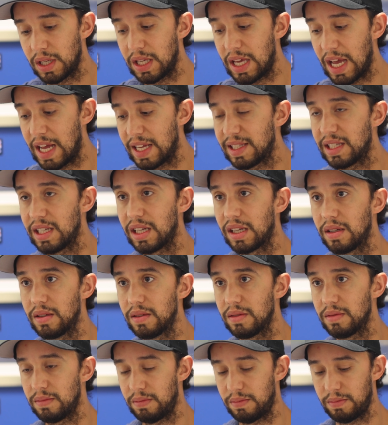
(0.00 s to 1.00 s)
guessing,
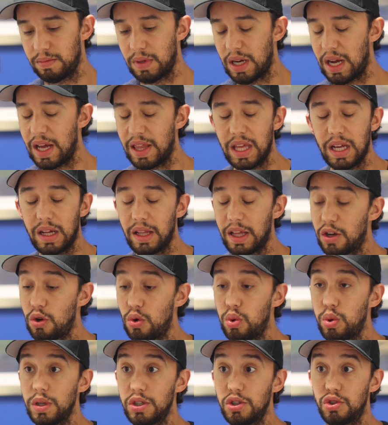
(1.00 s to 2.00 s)
I think, like
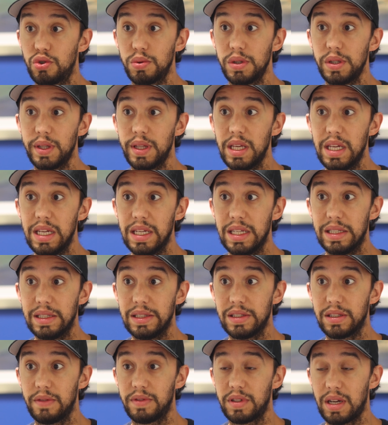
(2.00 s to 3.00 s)

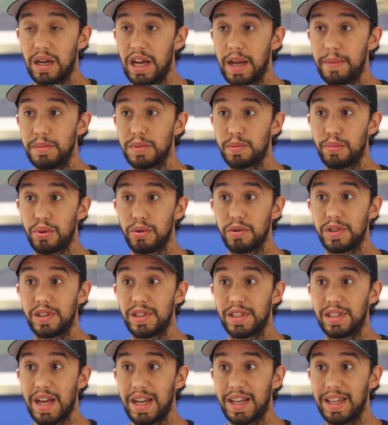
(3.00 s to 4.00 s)
quadrillions of times per
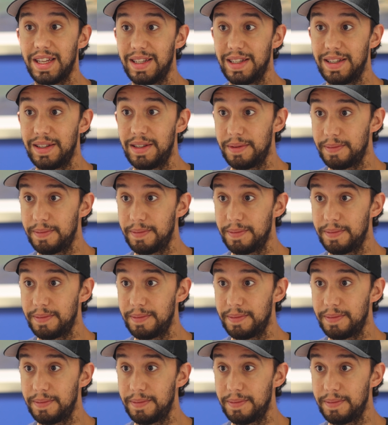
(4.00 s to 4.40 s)
second.